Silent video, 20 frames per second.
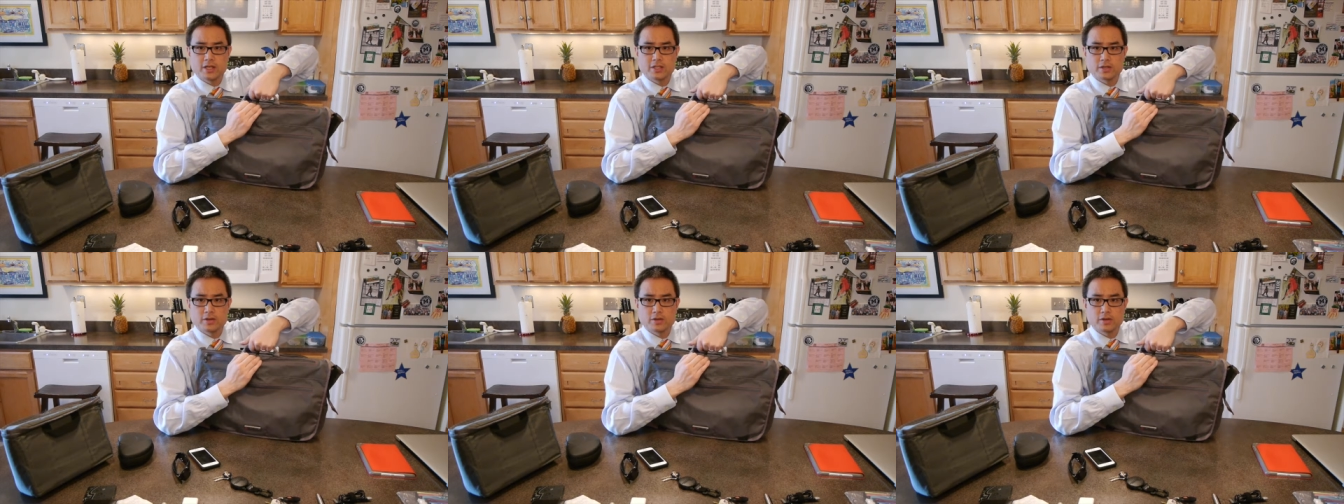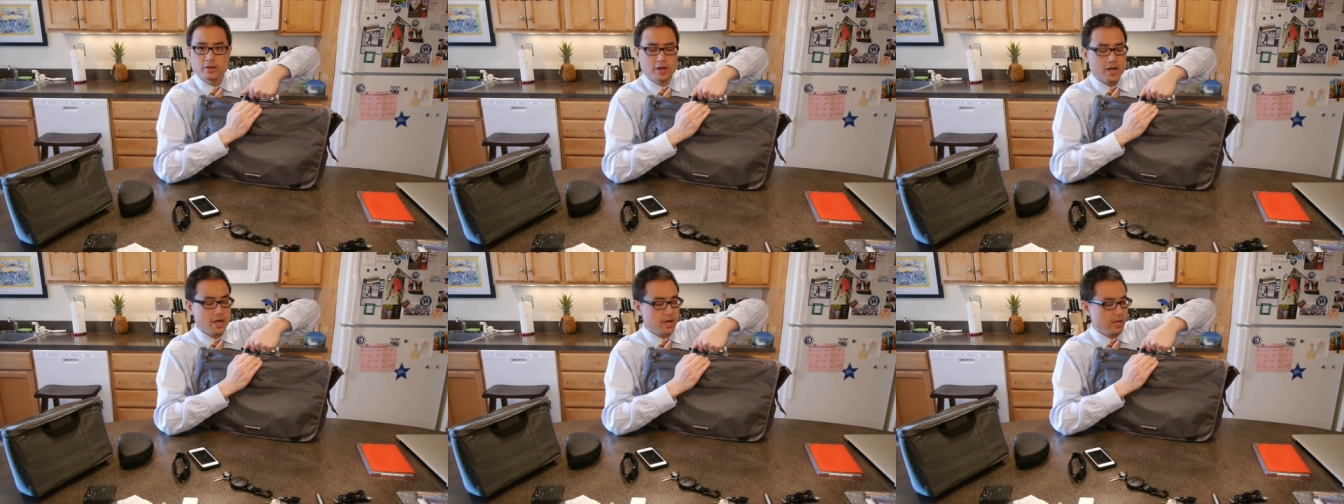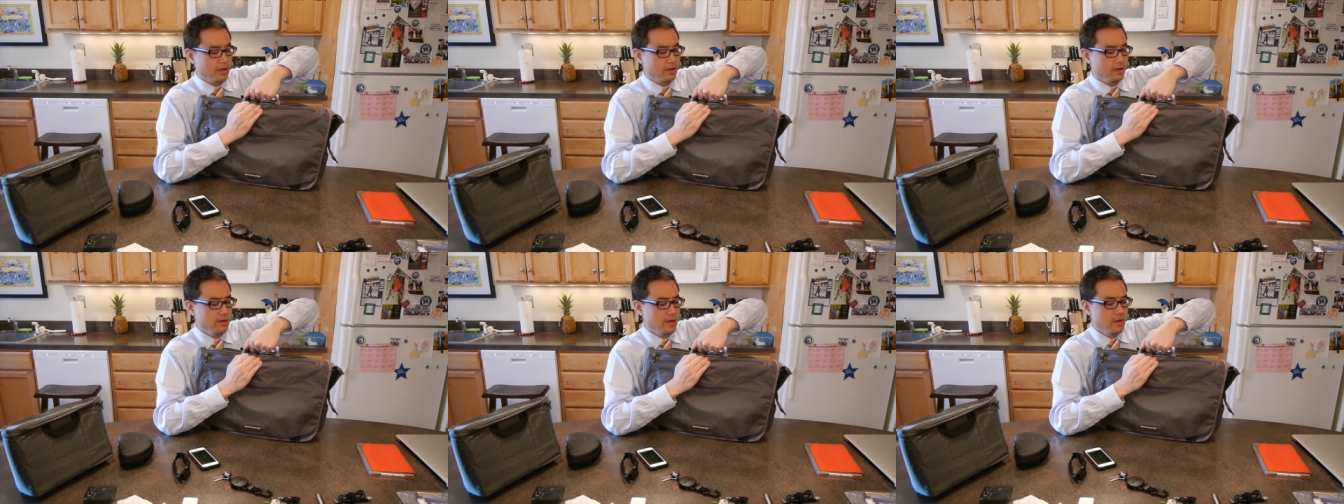so you're not
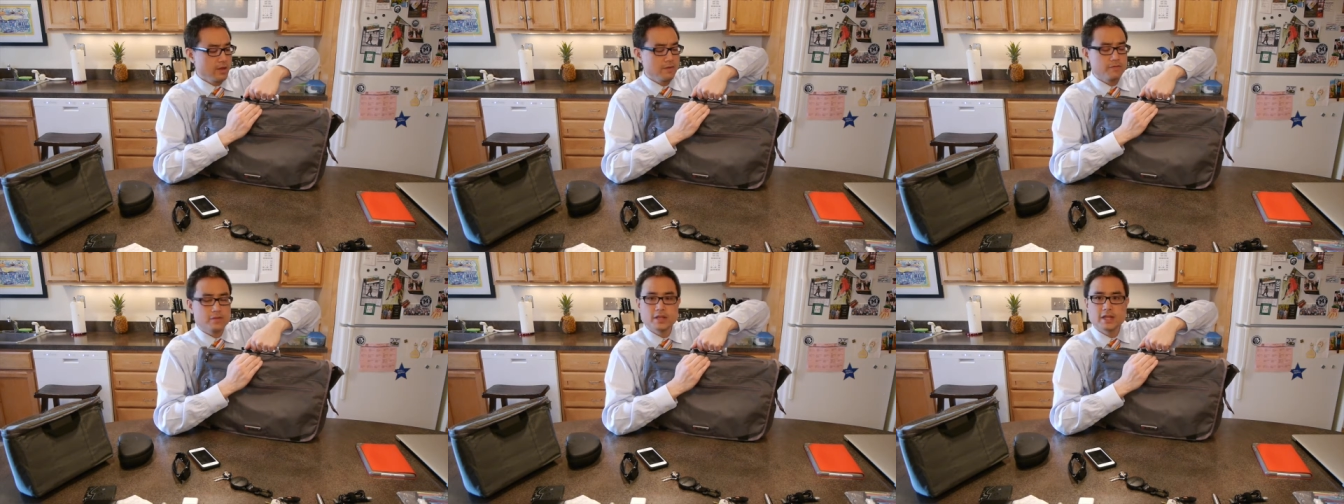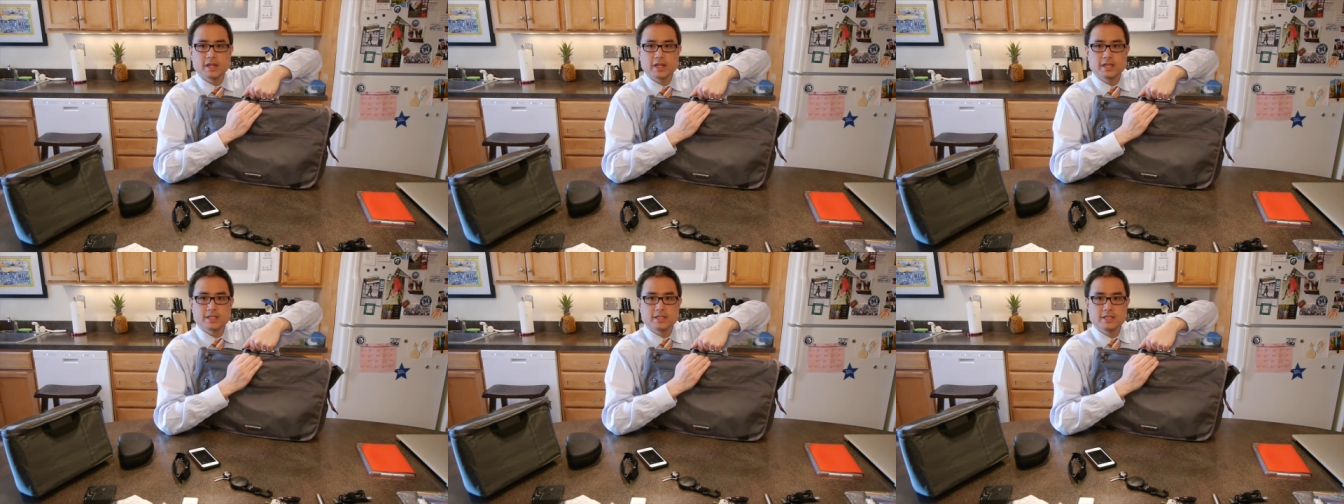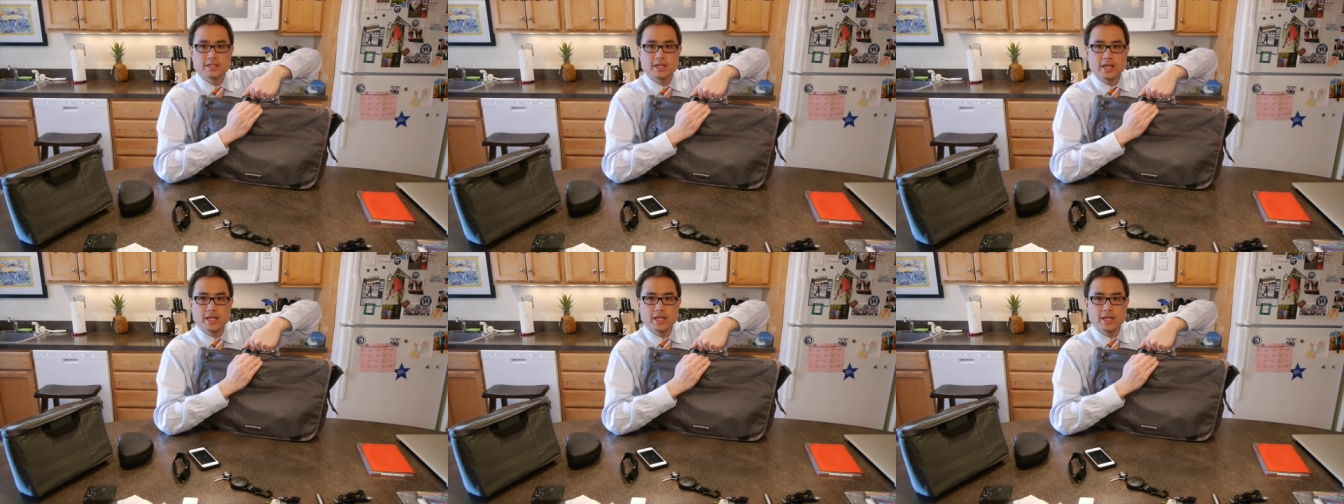going to feel like it's
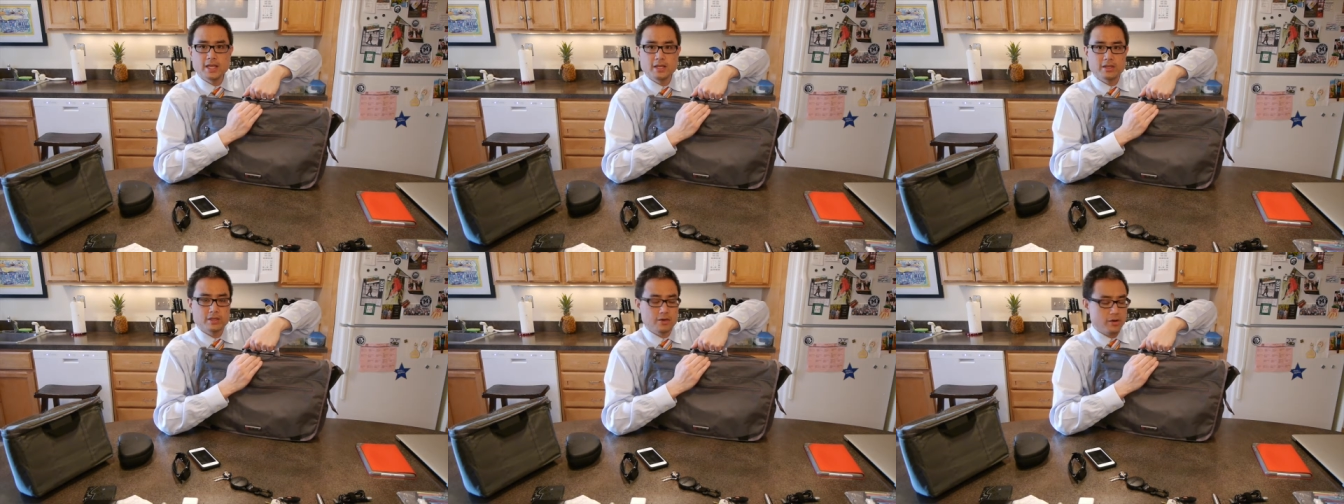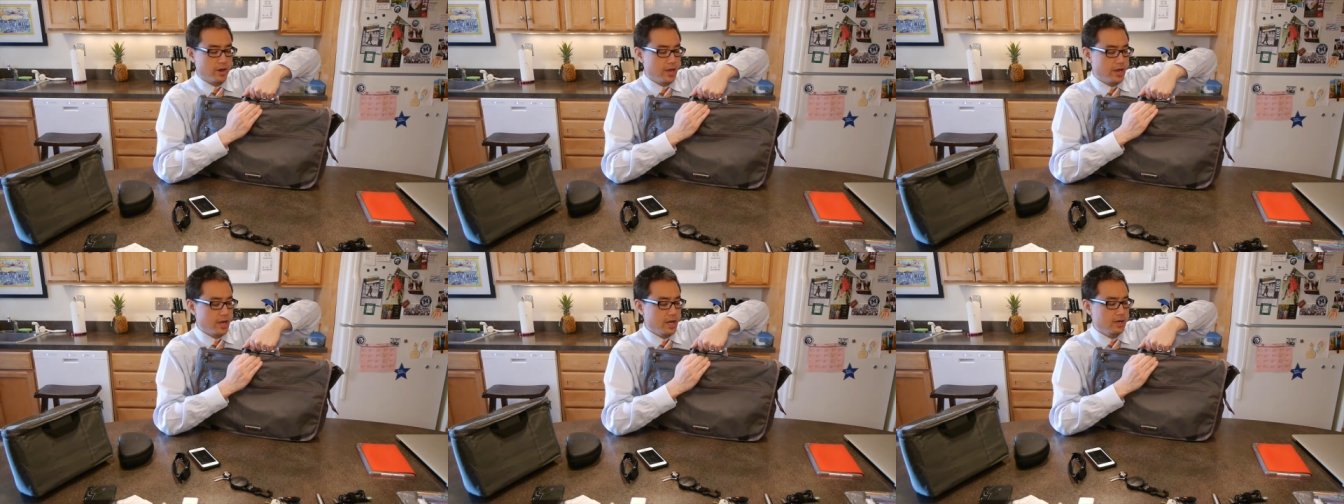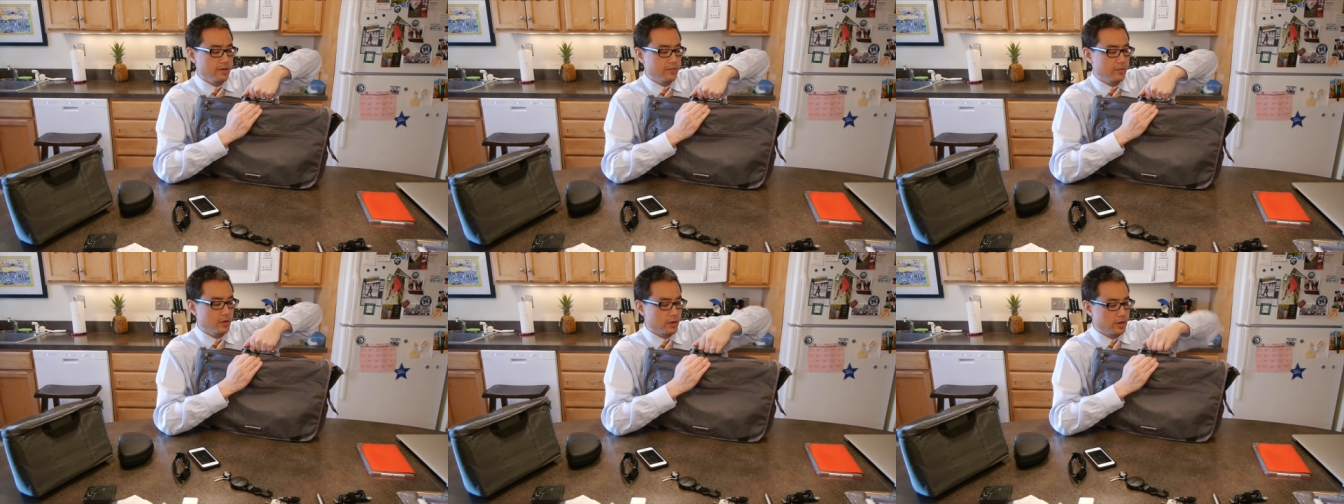digging into your
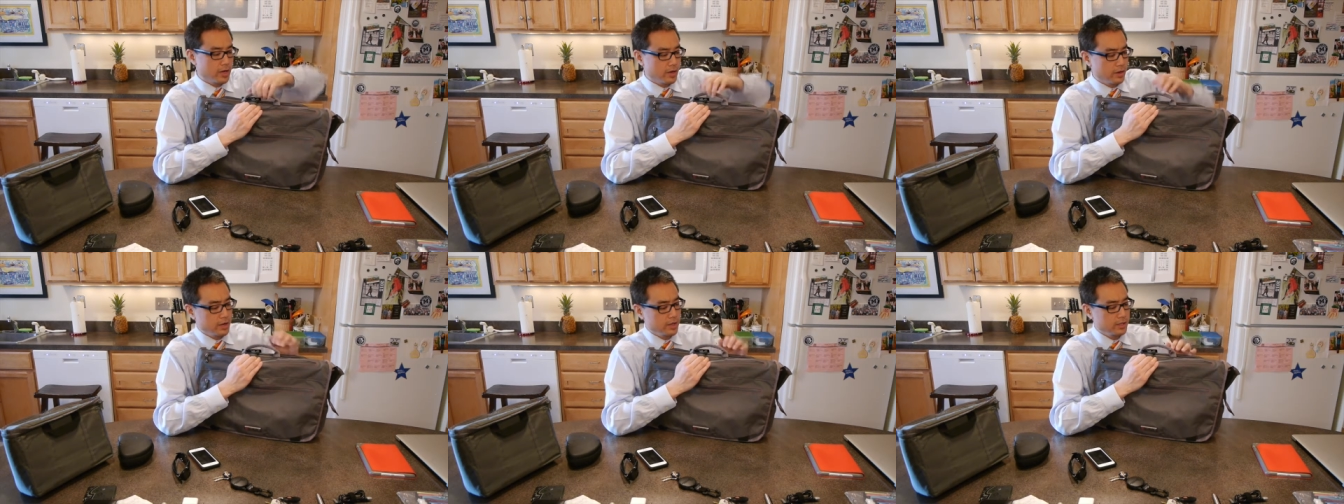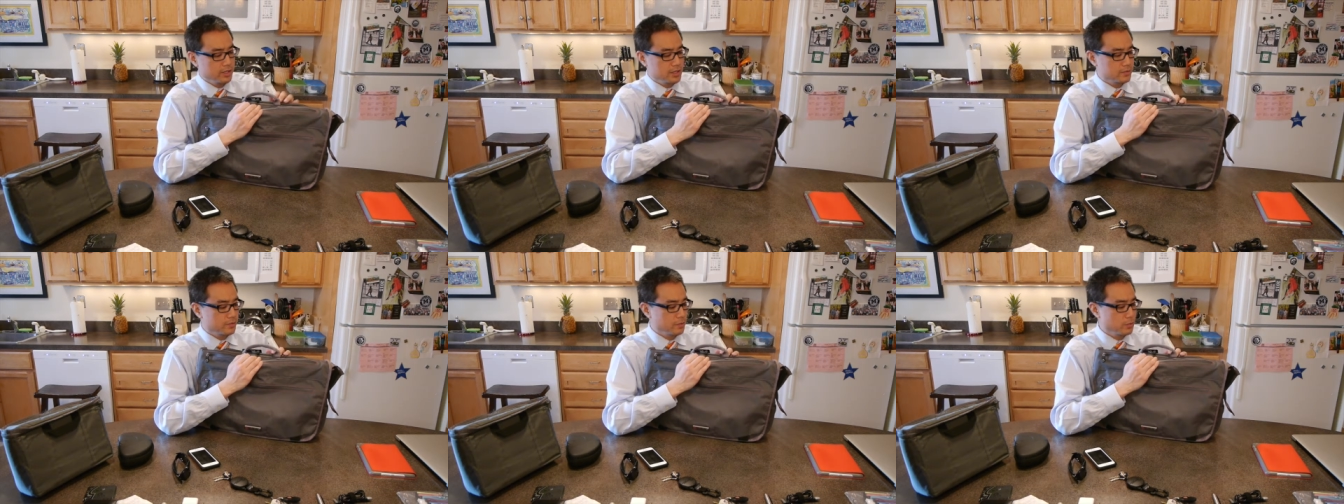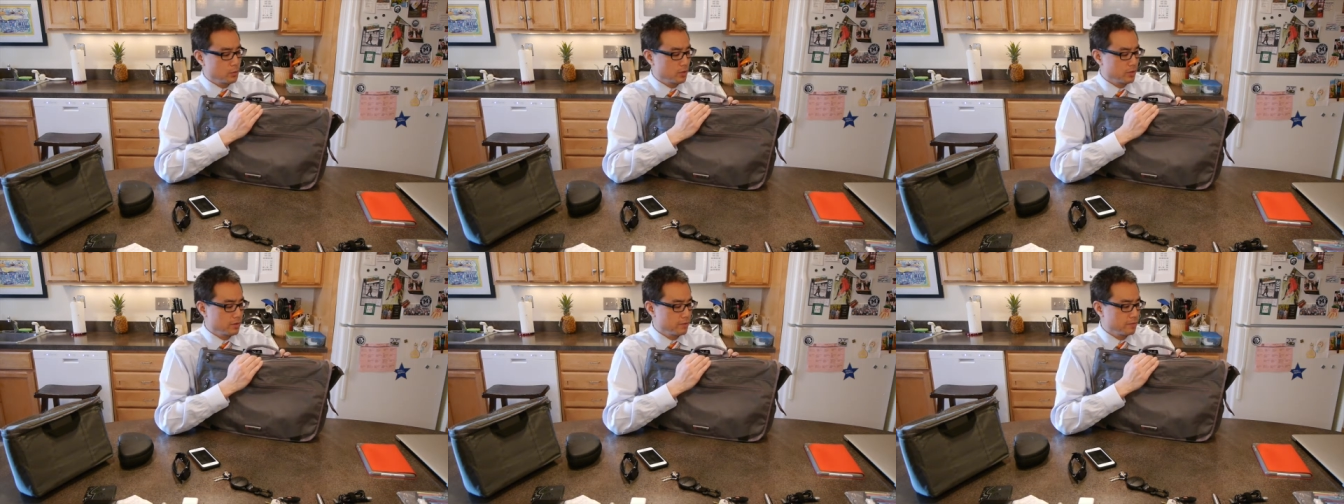hand if you're carrying this for
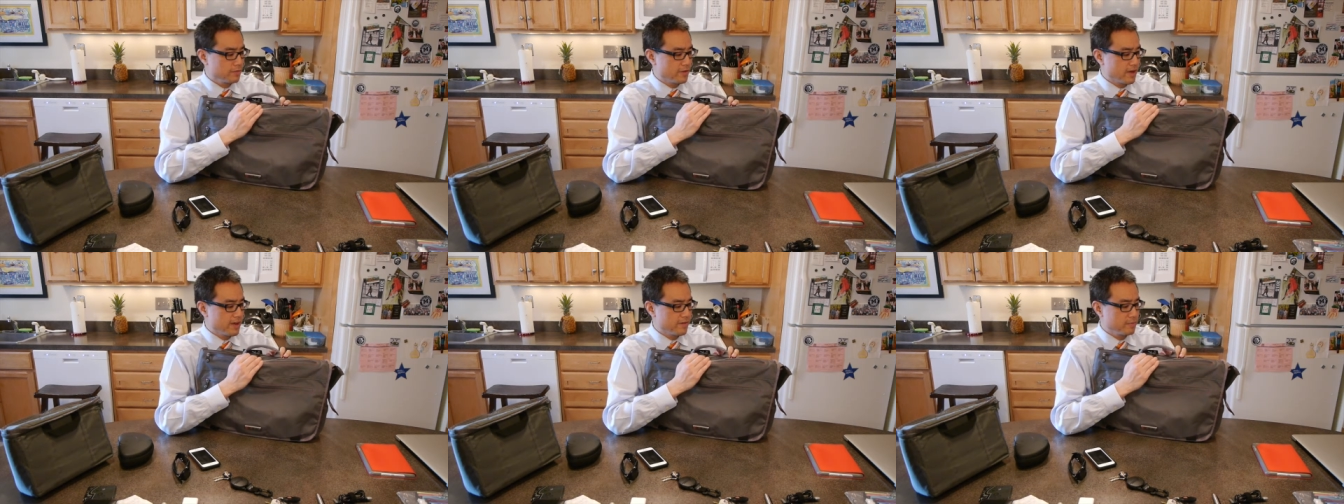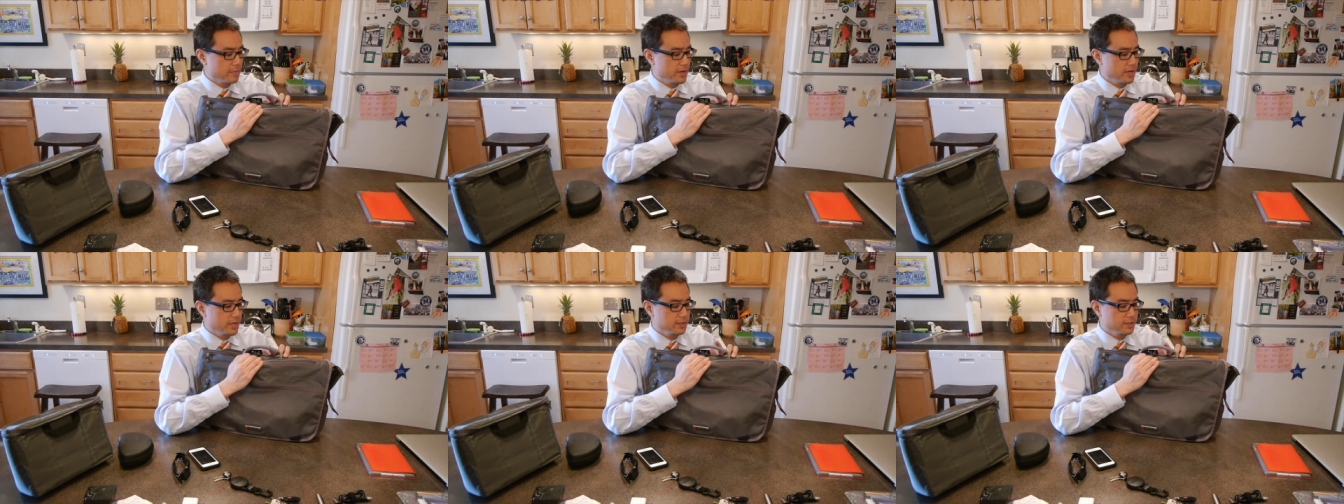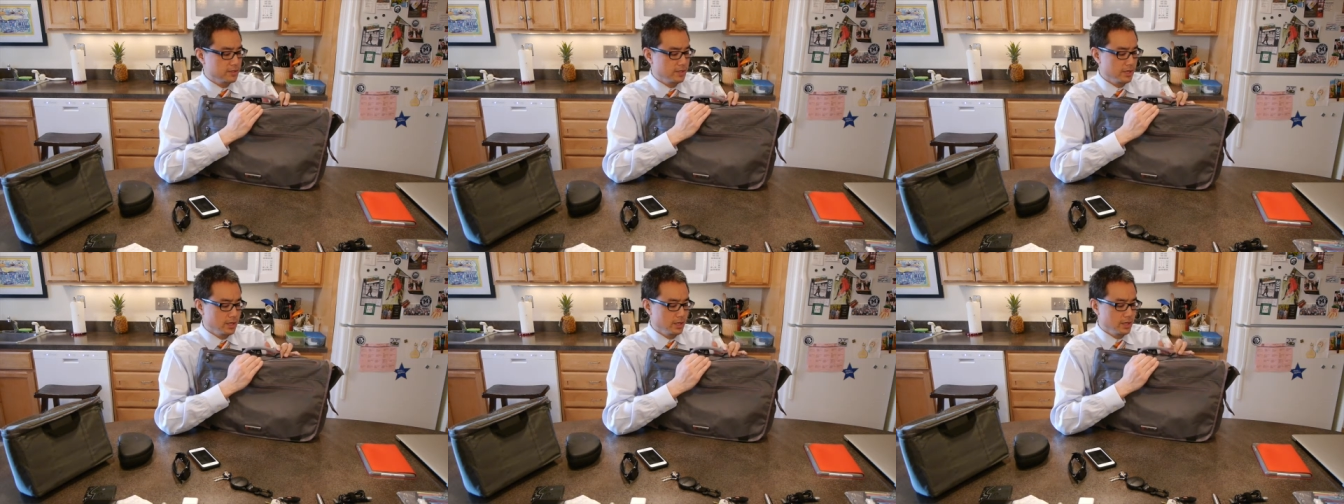more than 5
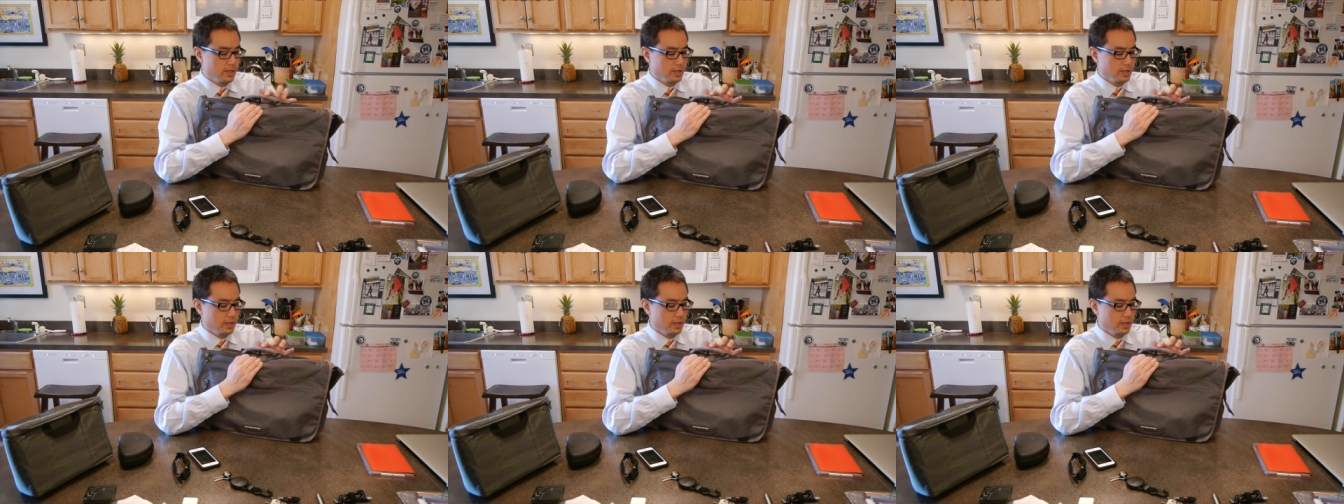minutes.